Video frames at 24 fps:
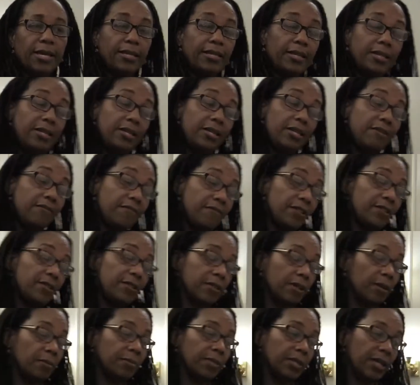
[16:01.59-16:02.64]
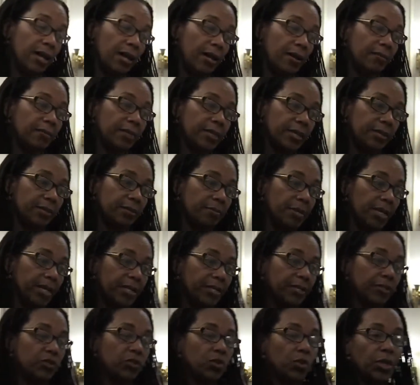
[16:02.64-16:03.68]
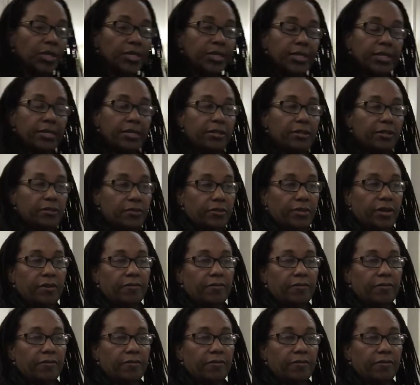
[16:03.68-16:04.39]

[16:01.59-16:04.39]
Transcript: that even sometimes as many as 20 years,